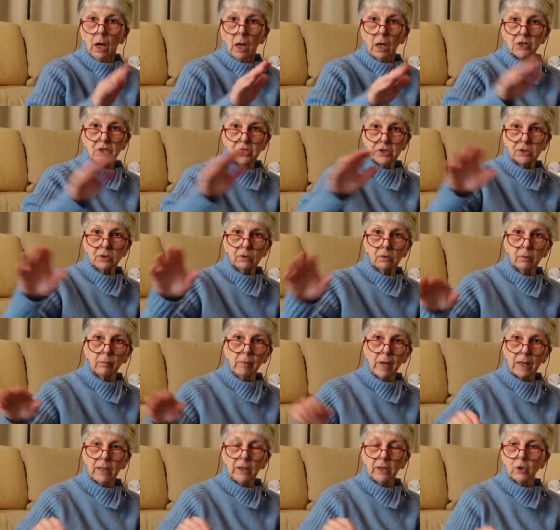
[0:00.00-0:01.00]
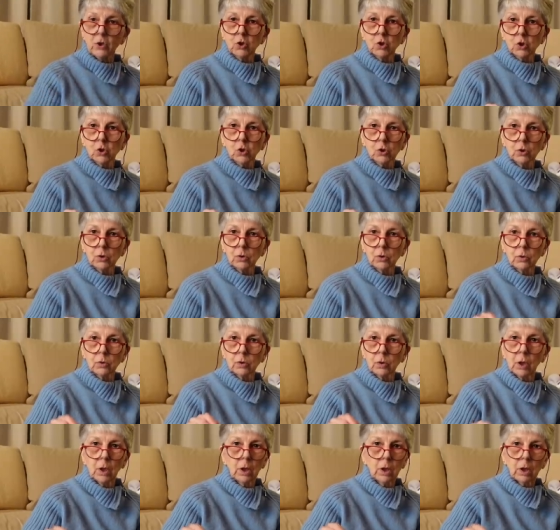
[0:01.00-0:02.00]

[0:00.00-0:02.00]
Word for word: I still managed to